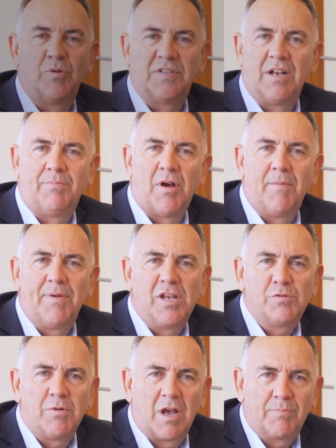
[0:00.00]
presented by
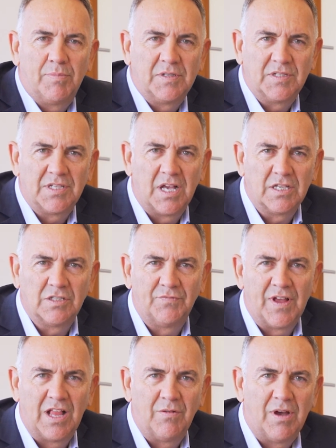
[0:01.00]
Benchmark Business Sales and
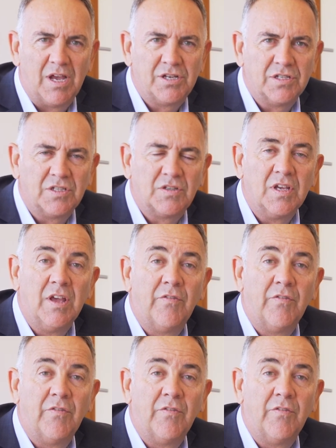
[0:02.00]
Valuations